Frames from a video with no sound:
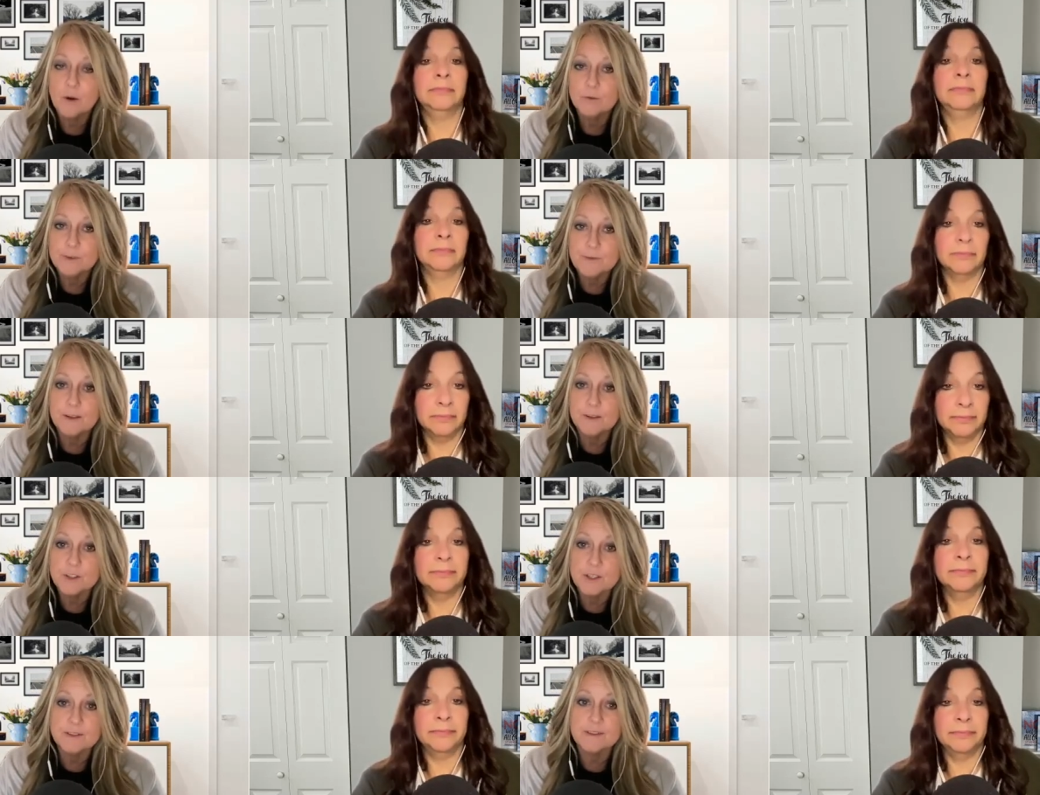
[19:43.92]
Speaker 1: only follow
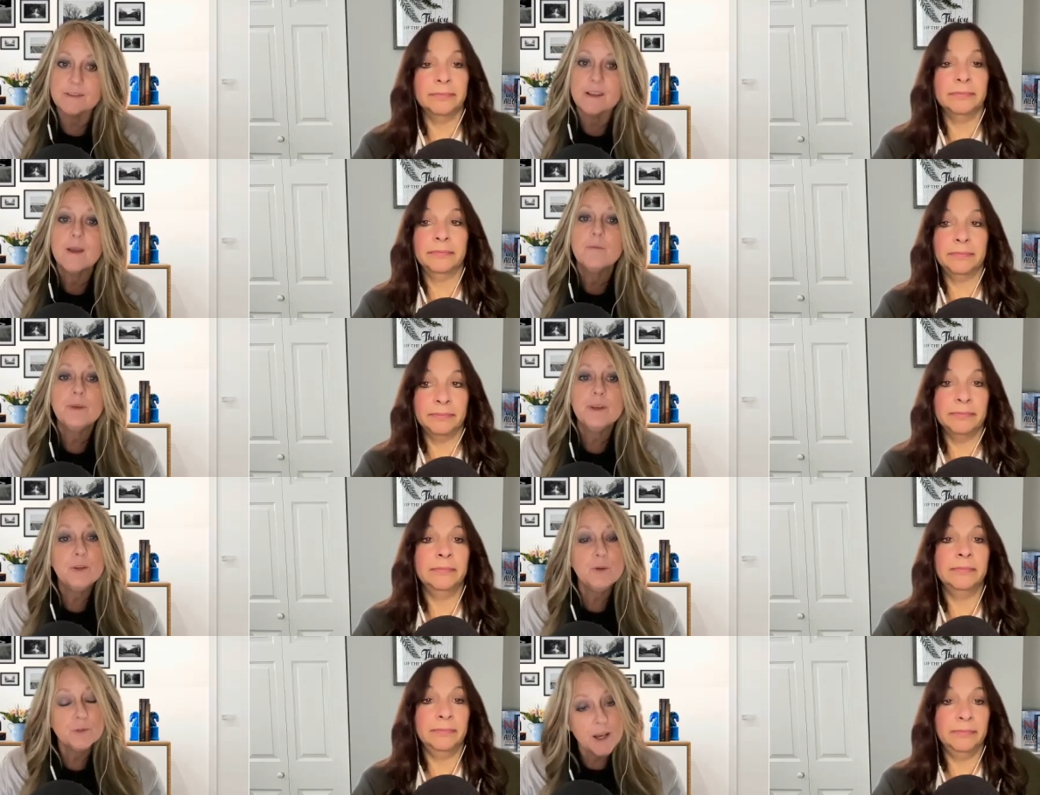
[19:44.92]
Jesus. Be
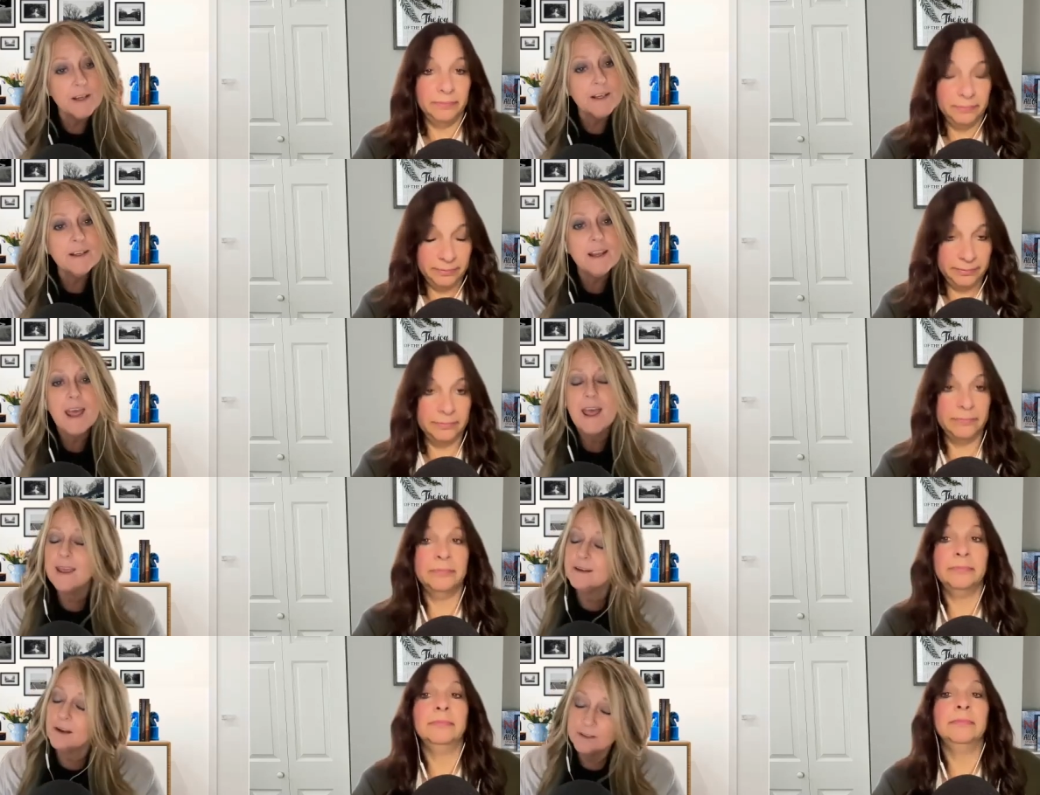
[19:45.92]
united
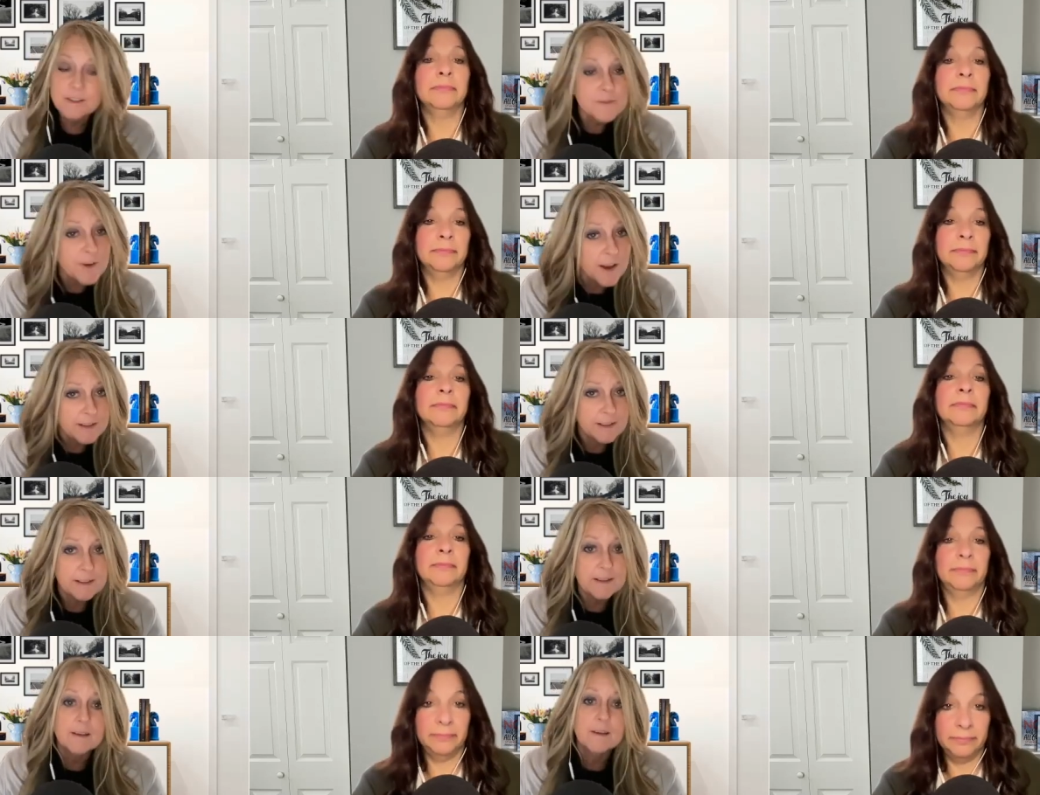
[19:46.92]
and undivided
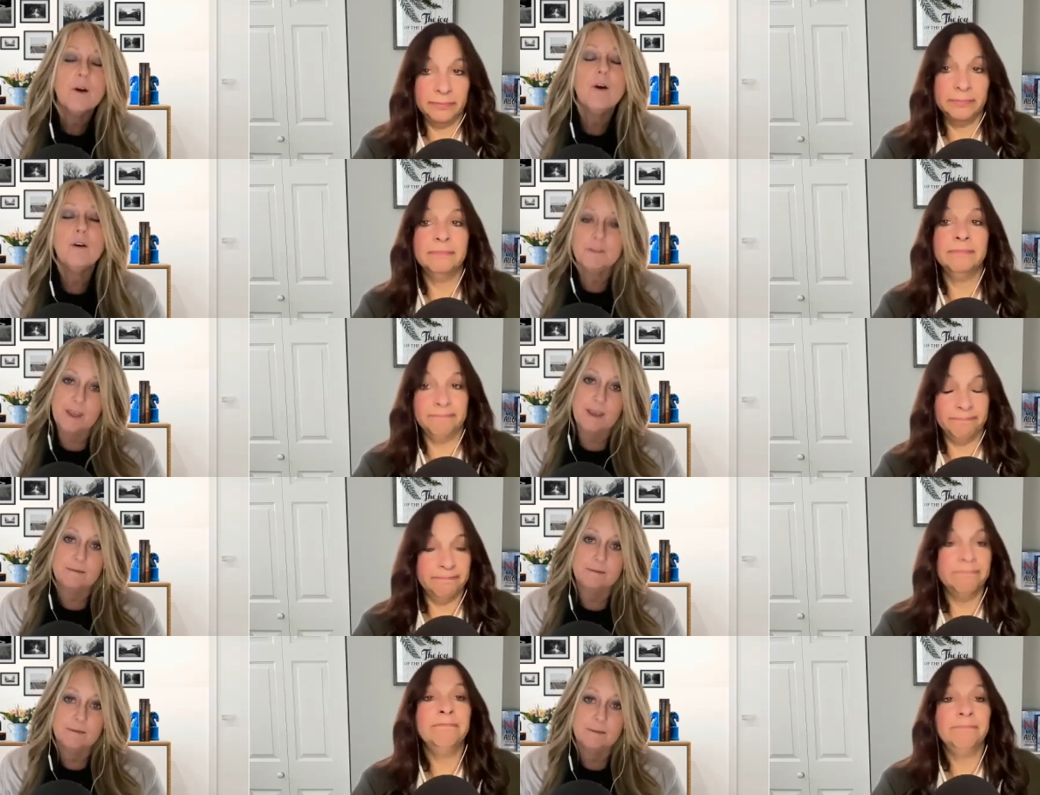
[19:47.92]
on that.
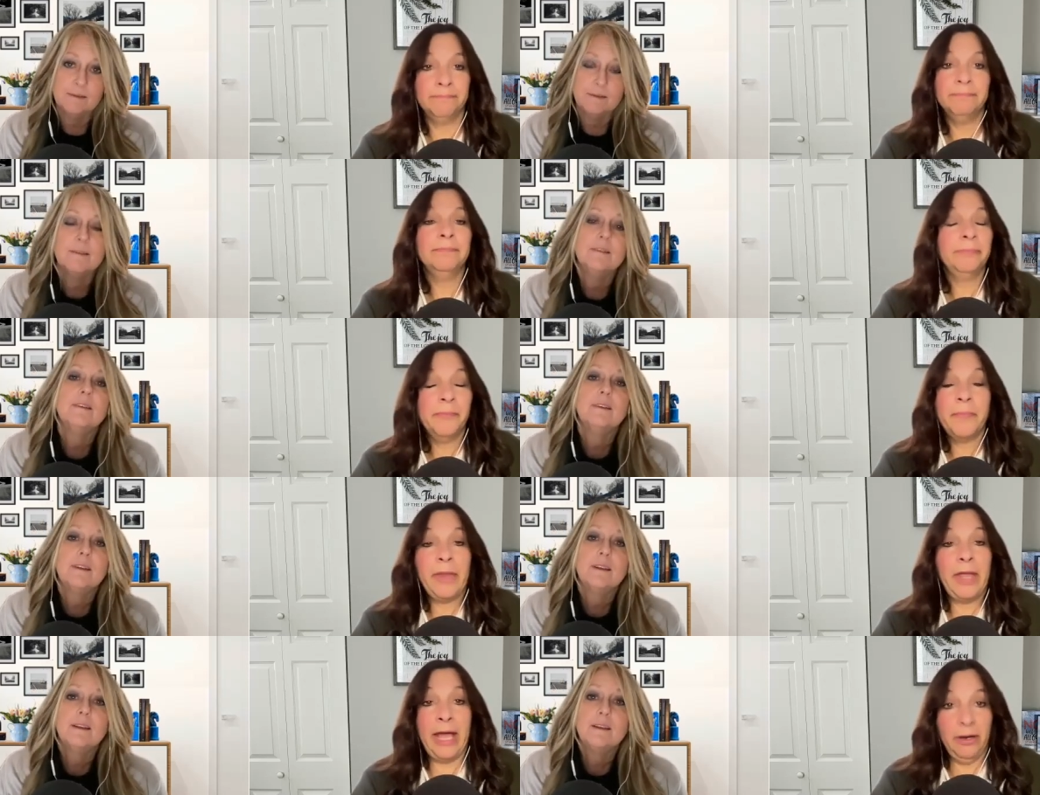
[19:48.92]

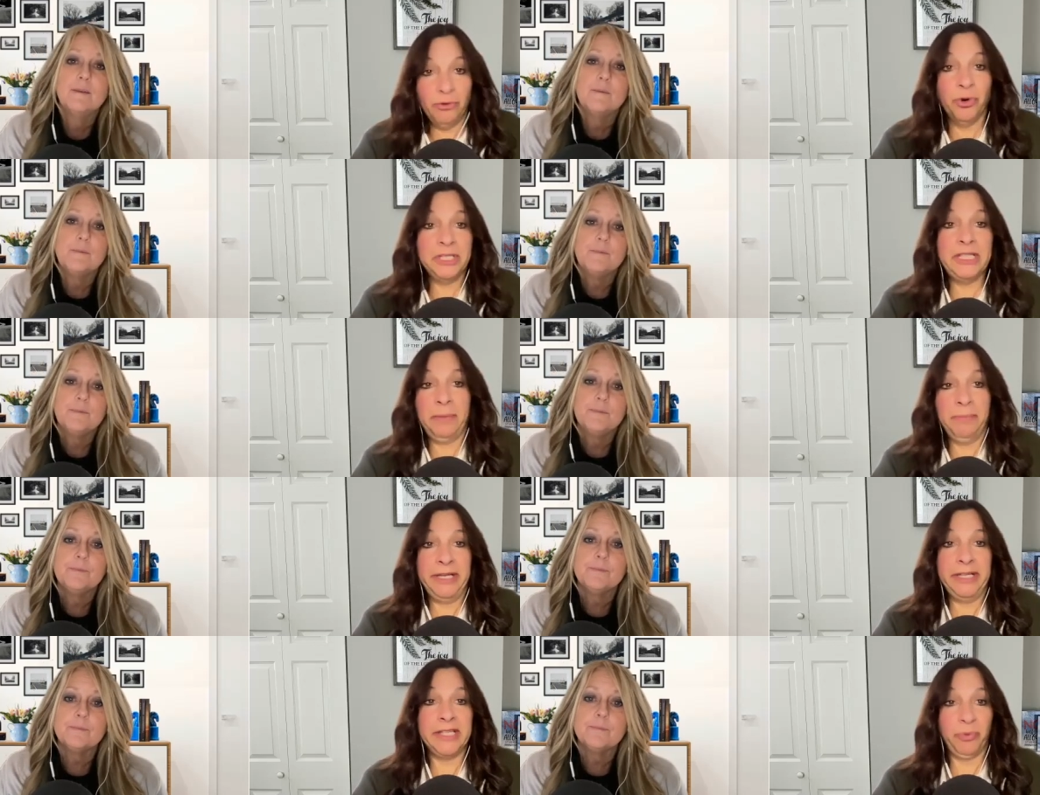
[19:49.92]
Speaker 2: And of course, that
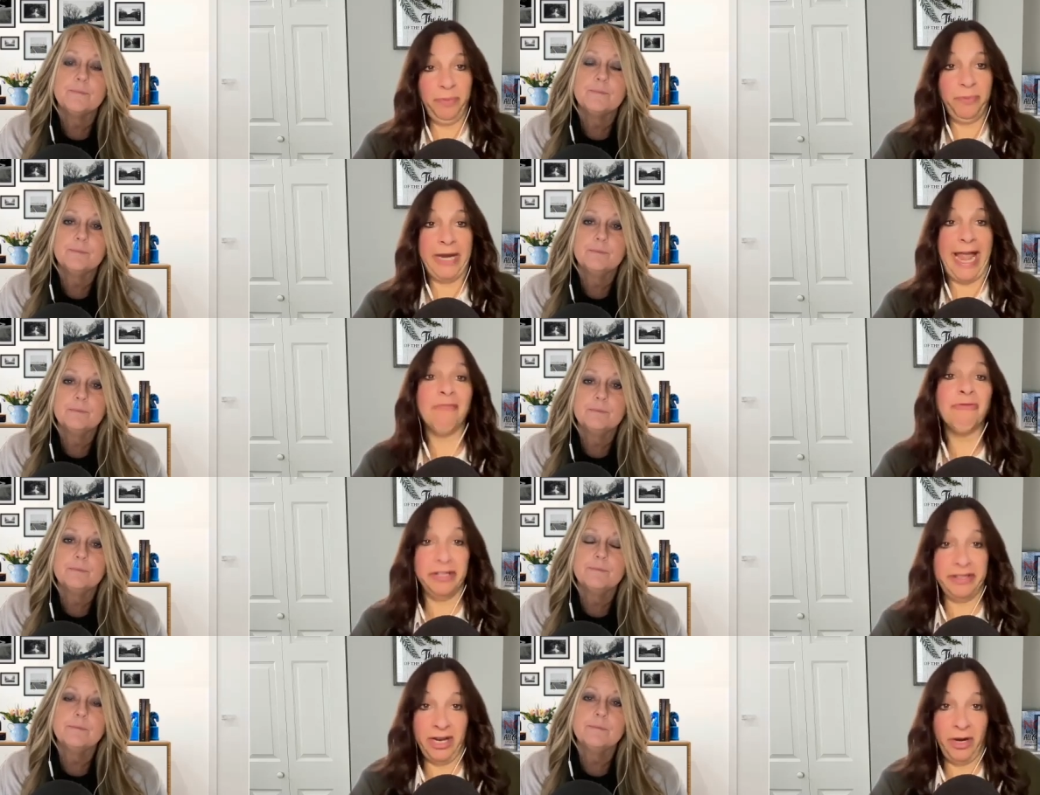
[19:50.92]
means that we put
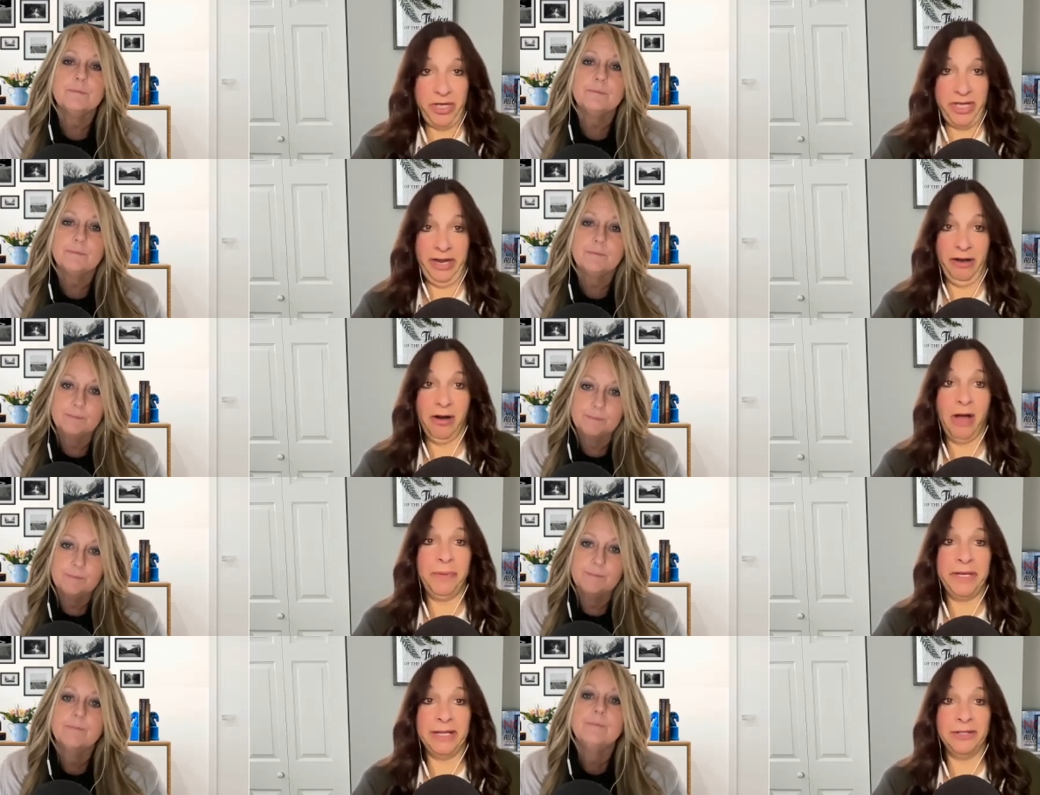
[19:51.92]
everything we hear up
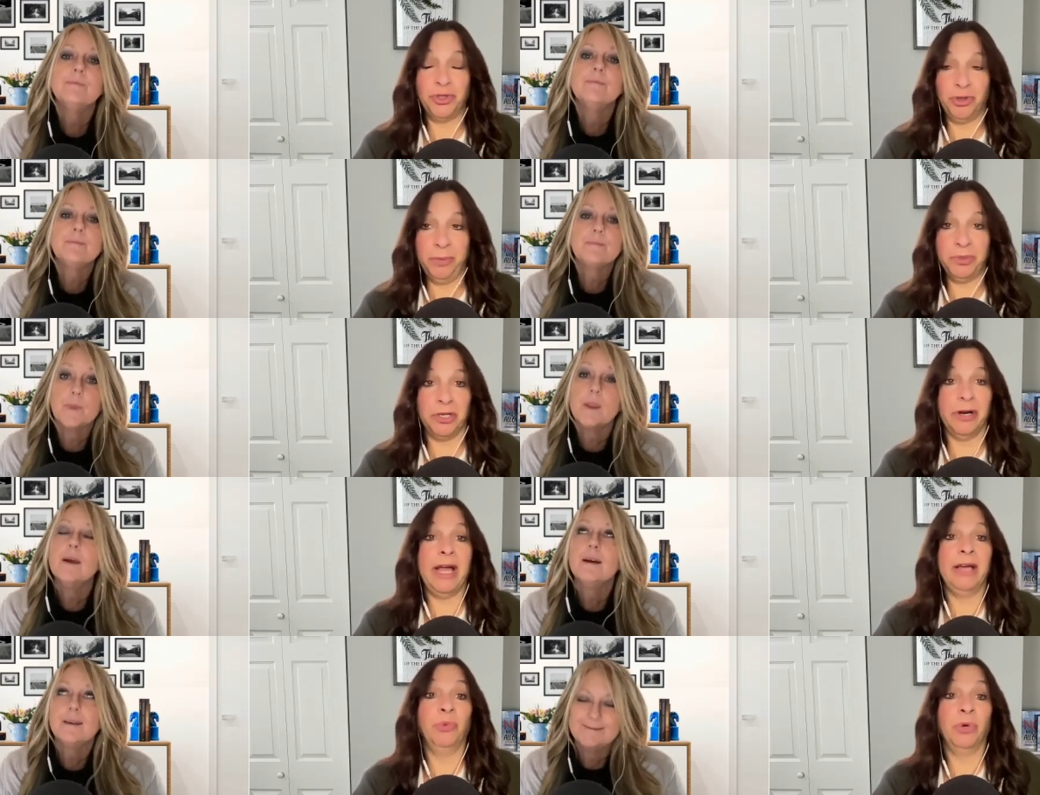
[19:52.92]
against scripture
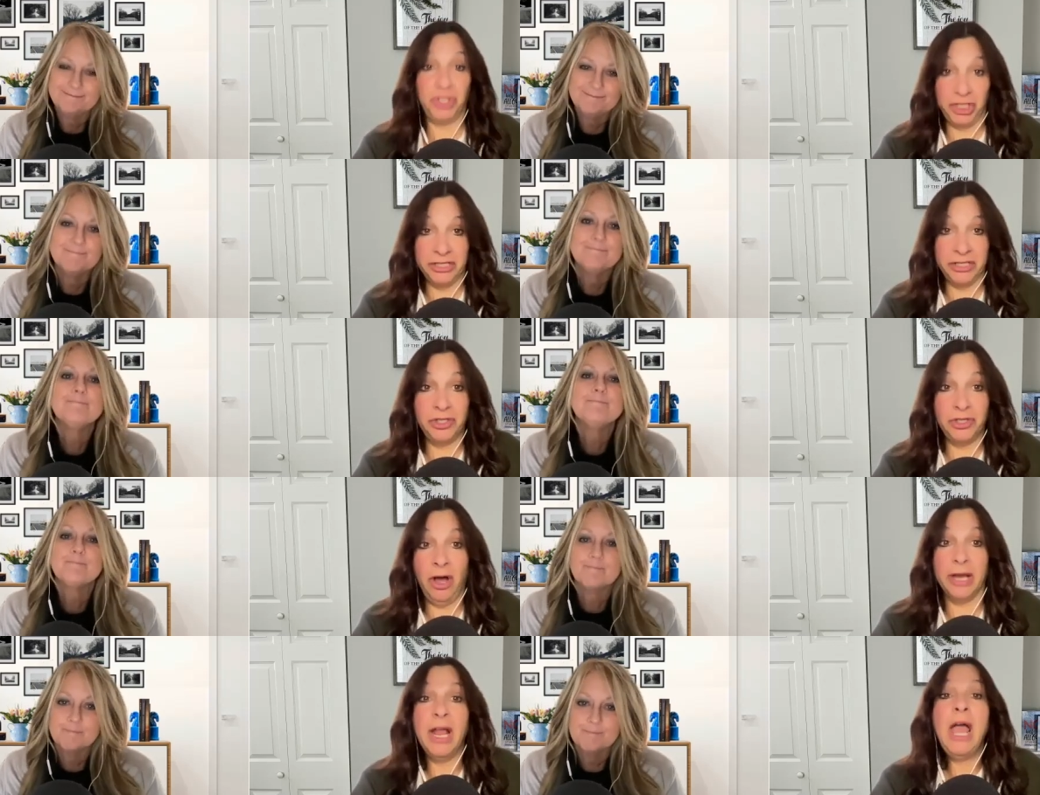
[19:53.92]
and what Jesus taught.